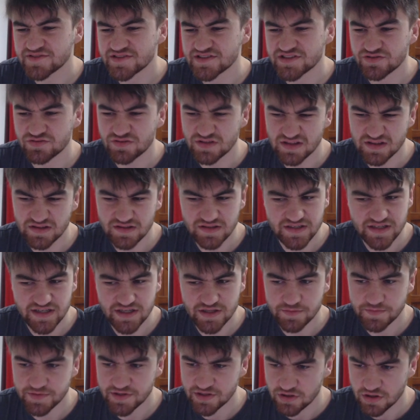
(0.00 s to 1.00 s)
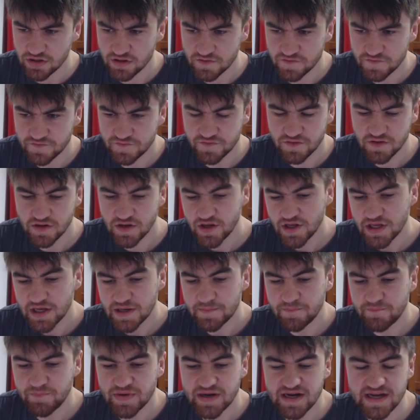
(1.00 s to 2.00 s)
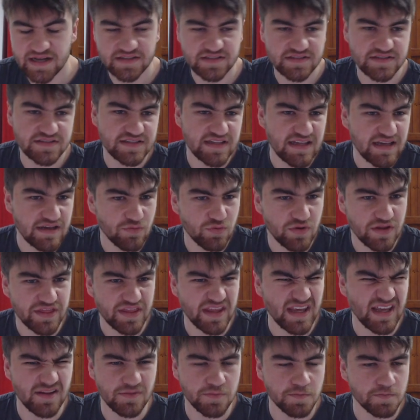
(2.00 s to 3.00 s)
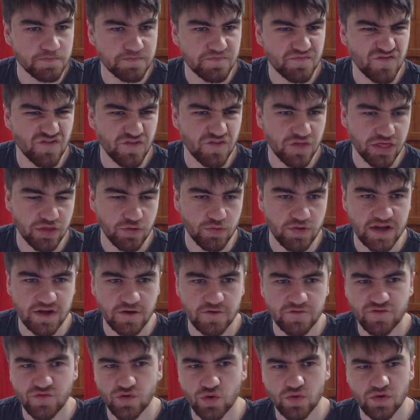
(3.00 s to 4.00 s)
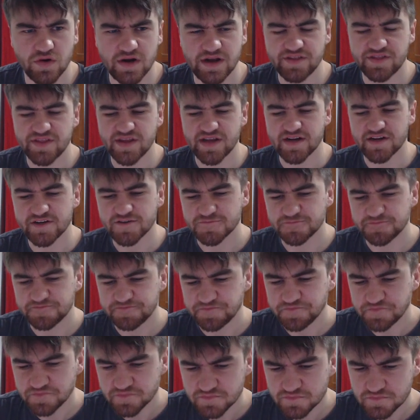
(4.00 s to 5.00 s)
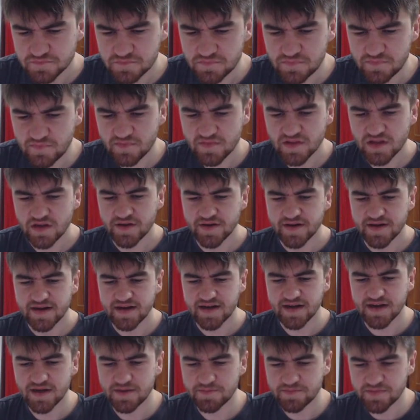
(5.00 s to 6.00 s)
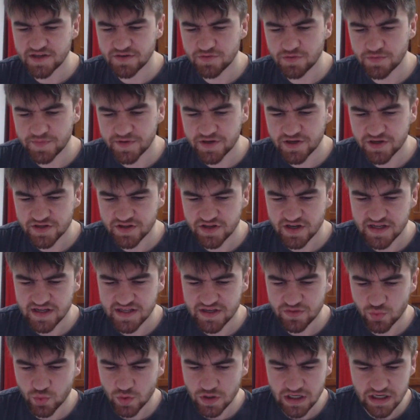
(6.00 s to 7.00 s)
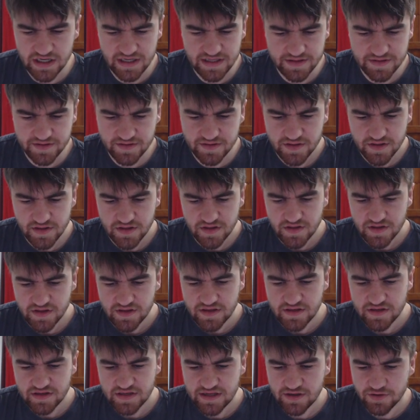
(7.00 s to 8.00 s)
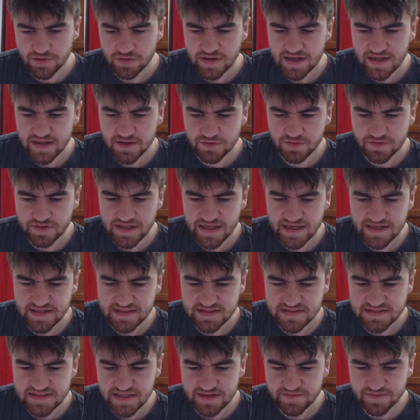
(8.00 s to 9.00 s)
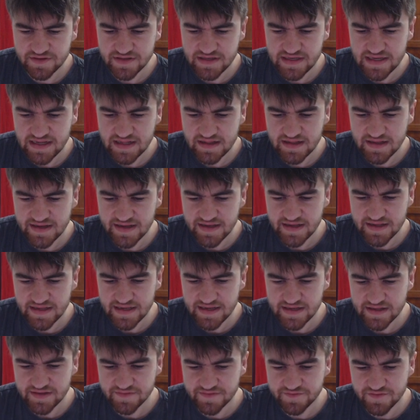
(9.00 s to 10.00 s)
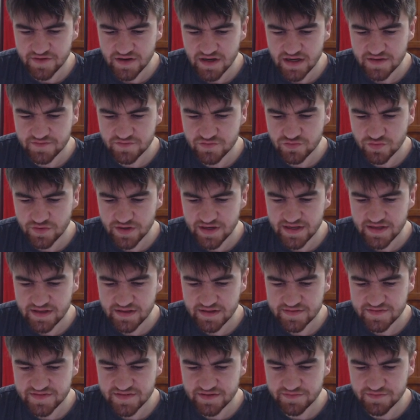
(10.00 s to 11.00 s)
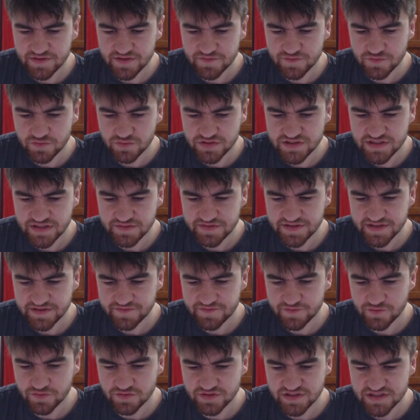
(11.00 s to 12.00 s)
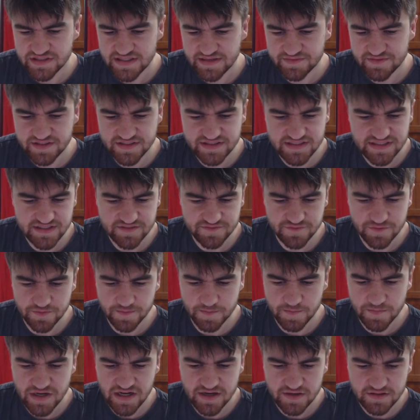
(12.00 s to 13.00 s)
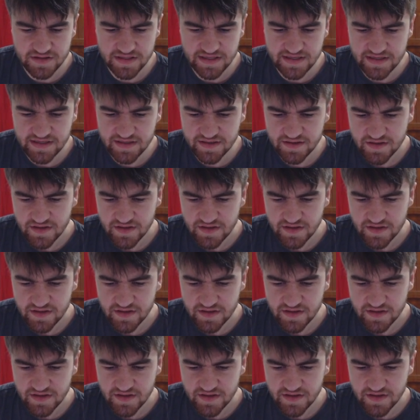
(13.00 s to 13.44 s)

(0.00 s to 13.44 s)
are a little bit off, but they're within 3 or 4, I think. Hillberg, 91, O'Halloran, 87, Callahan, 85, Green, 74, 74, 70 for Buckley,